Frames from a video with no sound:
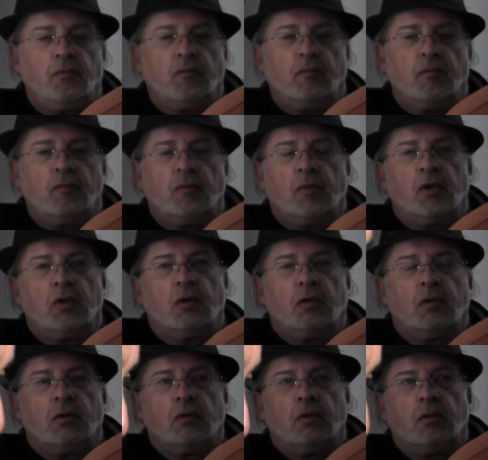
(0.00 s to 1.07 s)

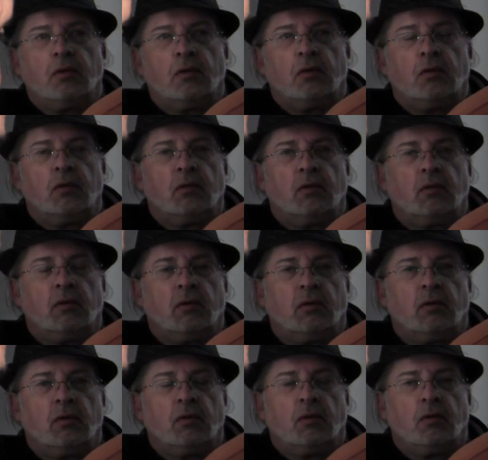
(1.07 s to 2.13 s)

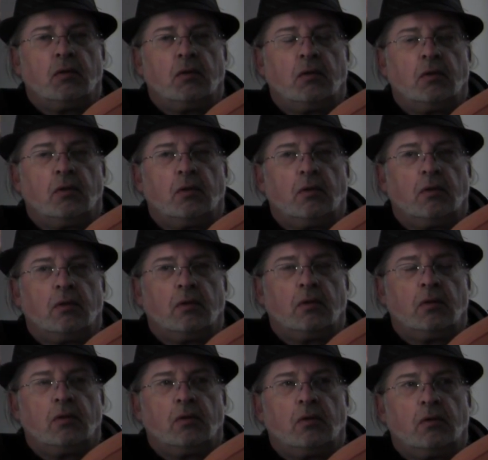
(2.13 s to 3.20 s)

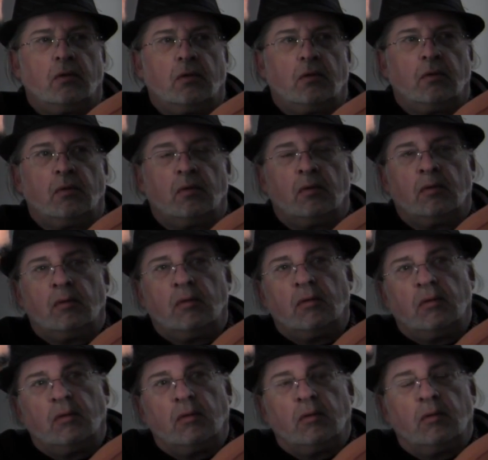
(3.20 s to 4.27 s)

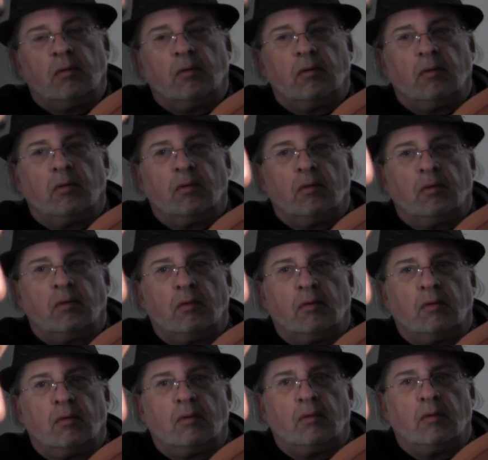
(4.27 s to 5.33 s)

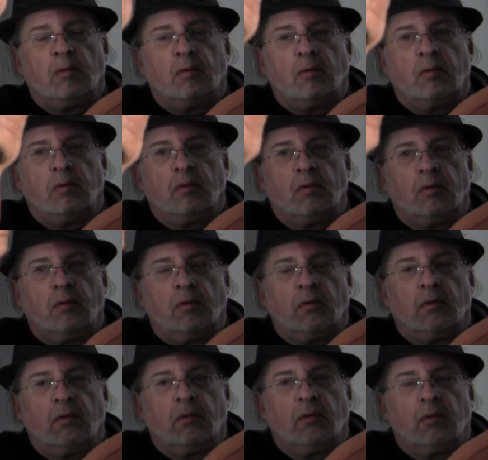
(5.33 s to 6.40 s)

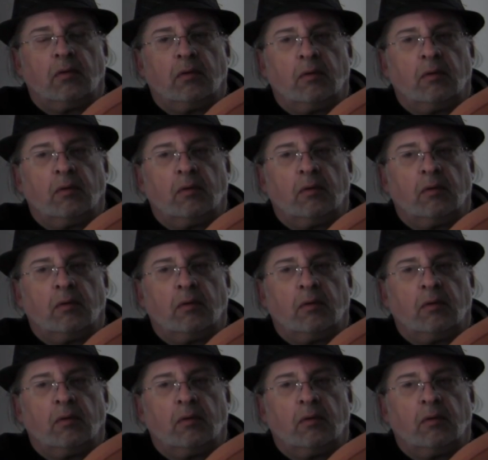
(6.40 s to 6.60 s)
(silent)